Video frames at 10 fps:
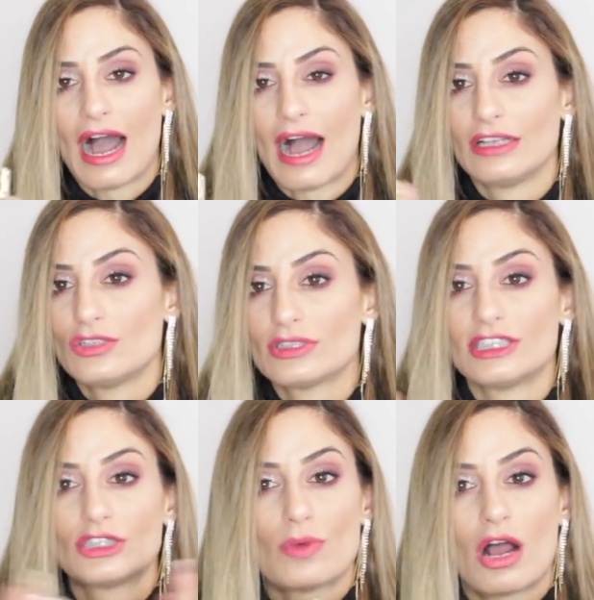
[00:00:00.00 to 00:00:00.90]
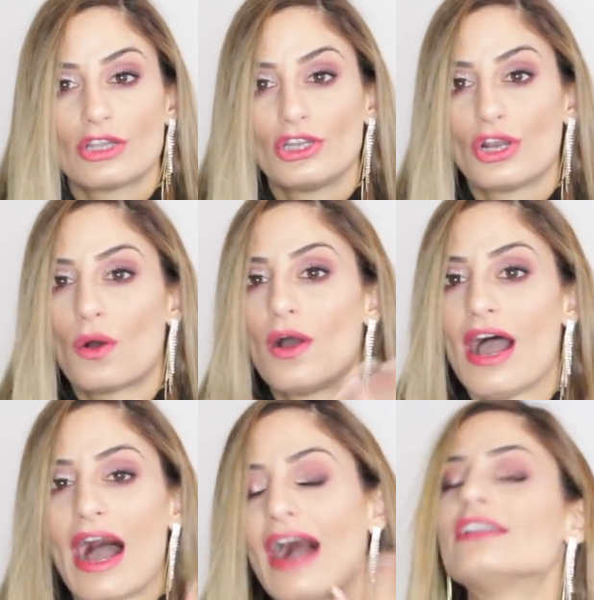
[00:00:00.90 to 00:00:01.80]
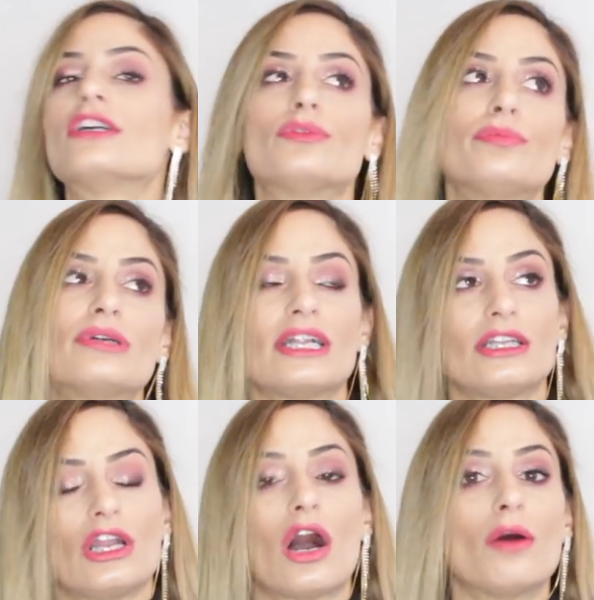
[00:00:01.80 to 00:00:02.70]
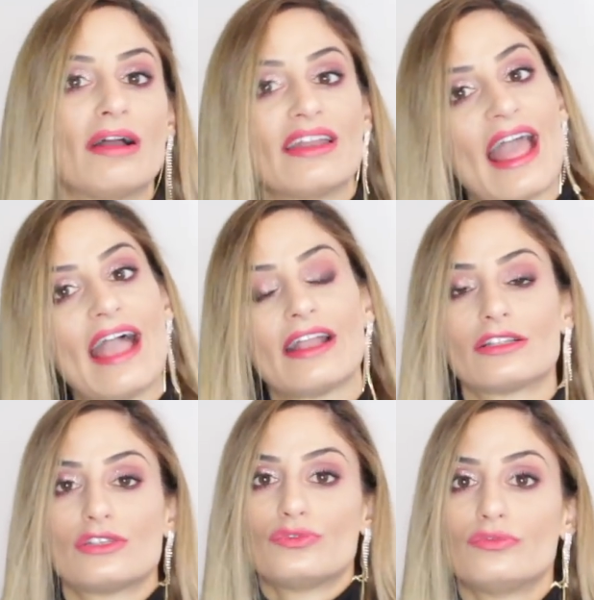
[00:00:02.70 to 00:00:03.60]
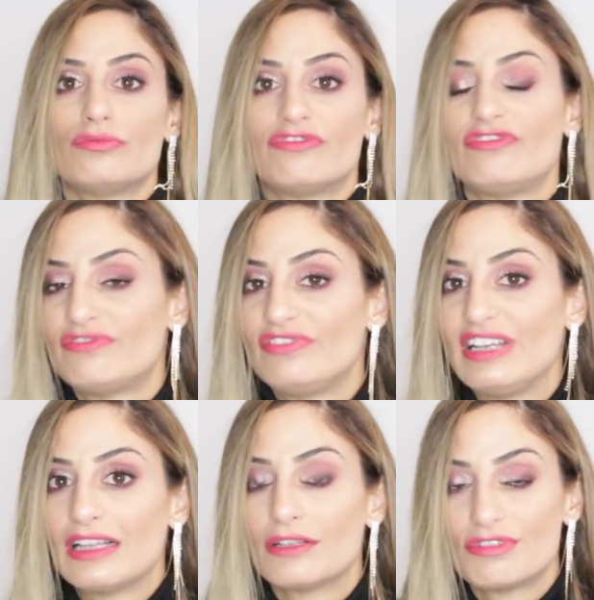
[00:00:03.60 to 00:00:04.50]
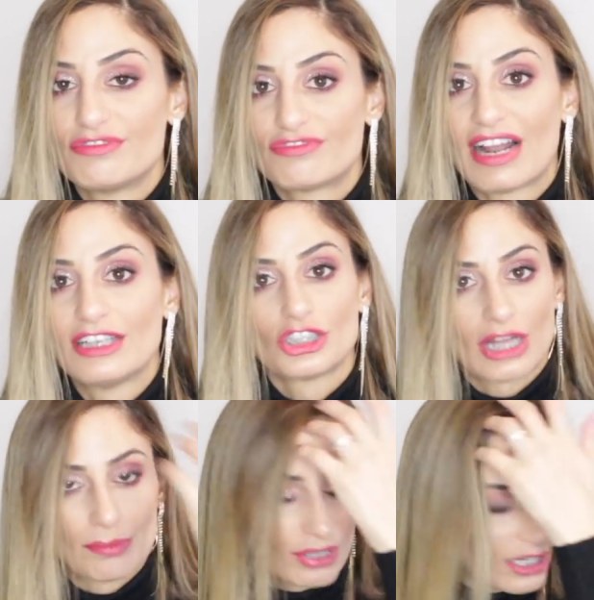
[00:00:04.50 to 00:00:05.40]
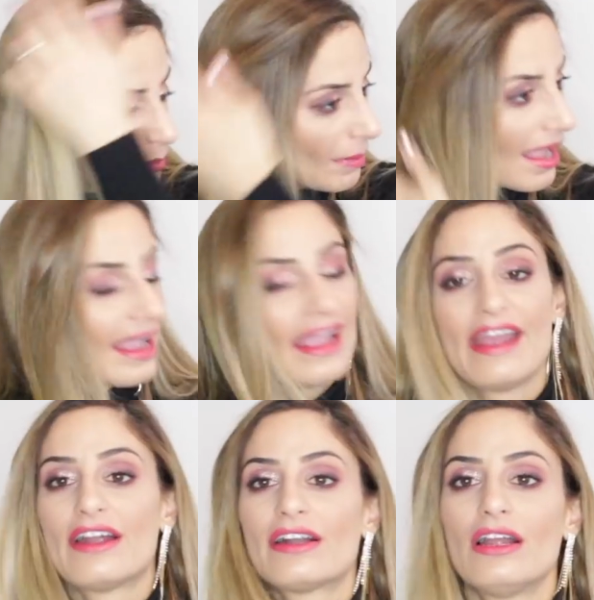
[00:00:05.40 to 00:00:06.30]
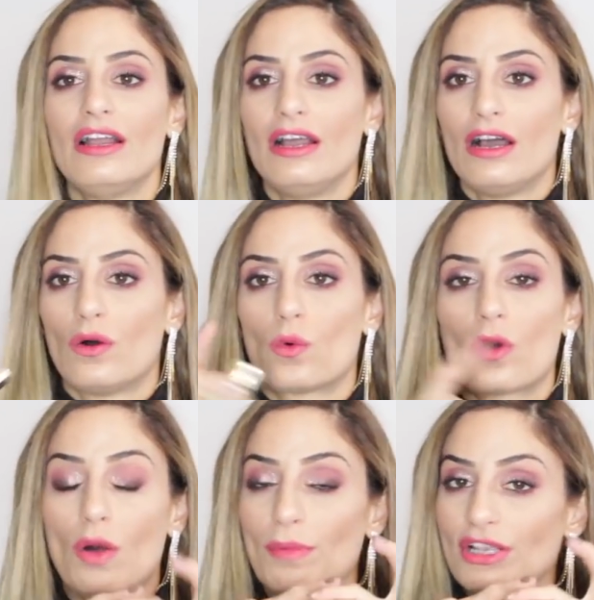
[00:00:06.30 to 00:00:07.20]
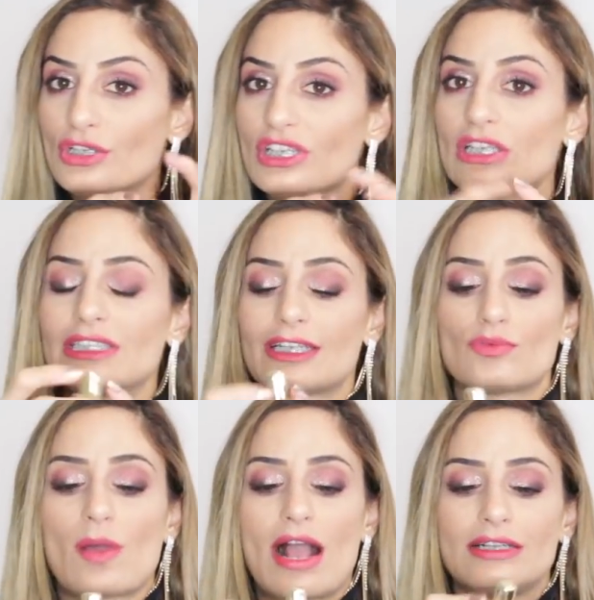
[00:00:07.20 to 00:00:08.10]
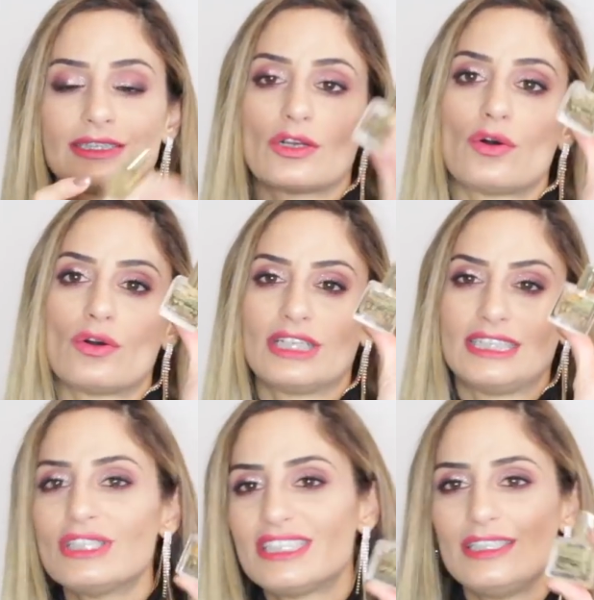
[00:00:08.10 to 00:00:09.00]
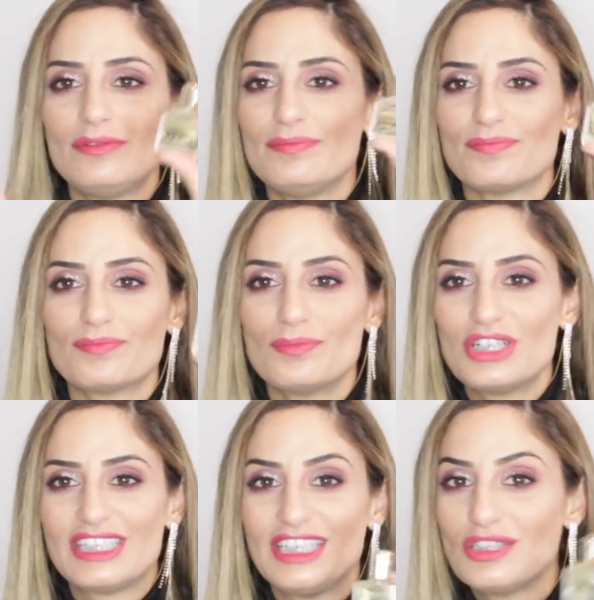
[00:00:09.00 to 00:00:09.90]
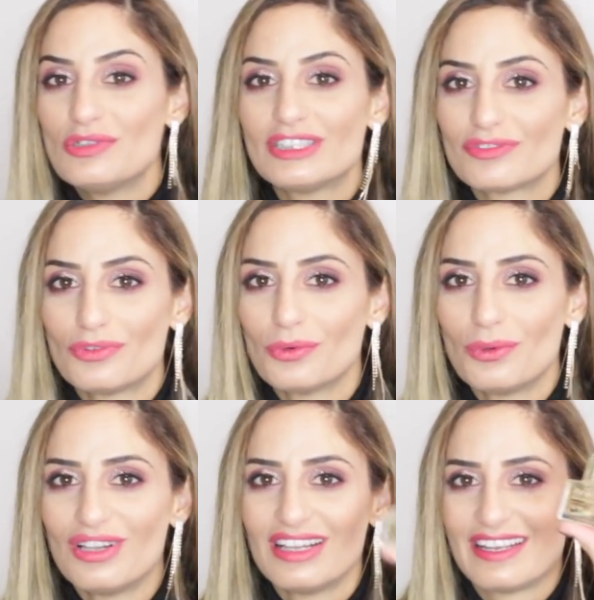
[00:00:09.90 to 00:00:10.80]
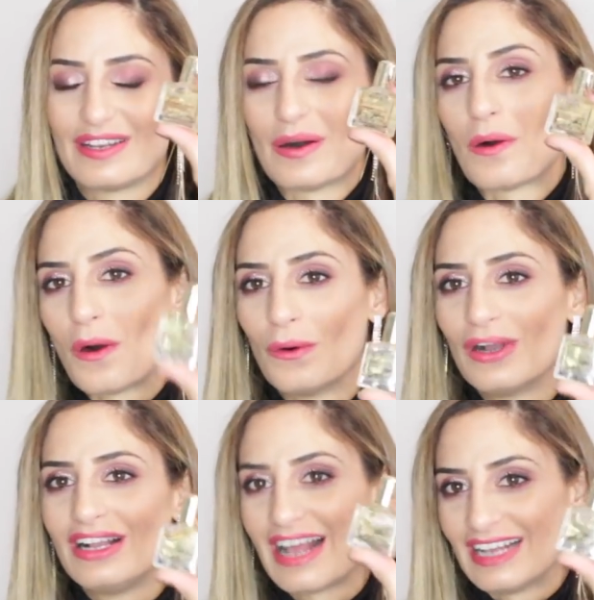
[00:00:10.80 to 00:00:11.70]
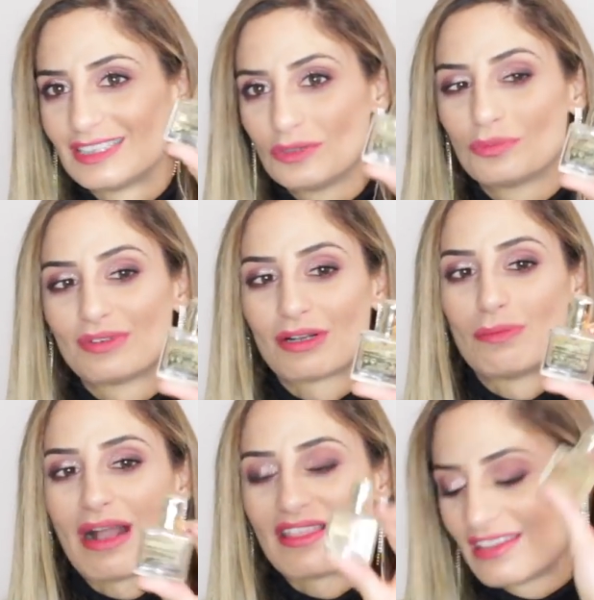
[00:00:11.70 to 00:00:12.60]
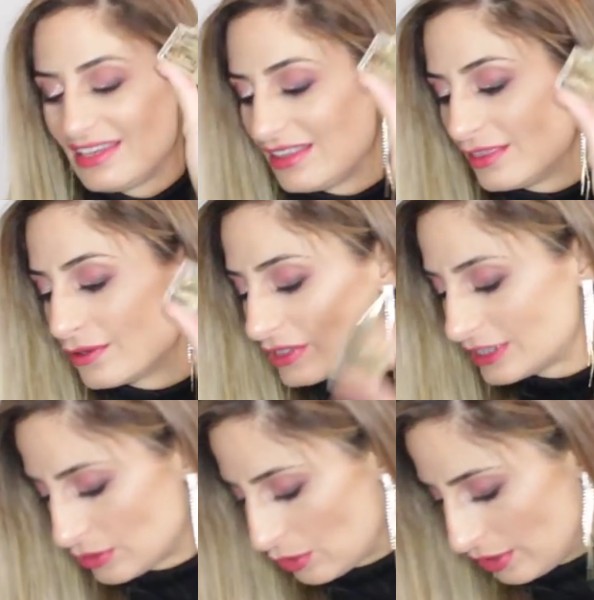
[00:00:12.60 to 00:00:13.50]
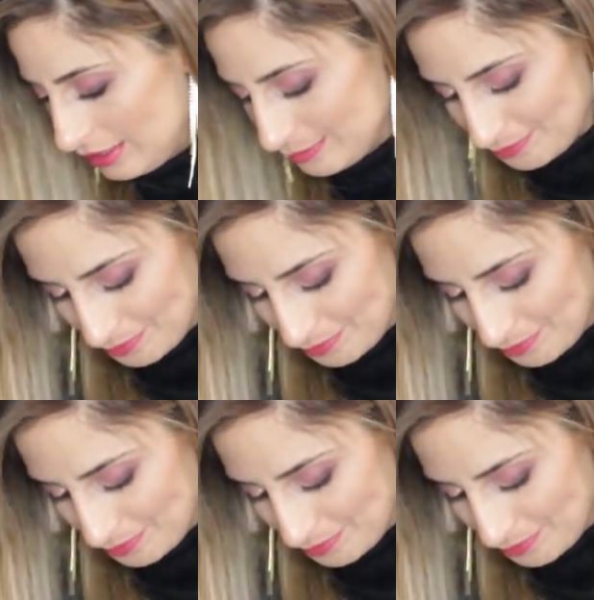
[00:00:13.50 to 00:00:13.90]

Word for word: I use this one, you know, either to put it, you know, on my neck to feel refreshed. I put it on my hair or on my cuticles as well. So this multi multi-useful, you know, oil. I super recommend the Nuxe oil.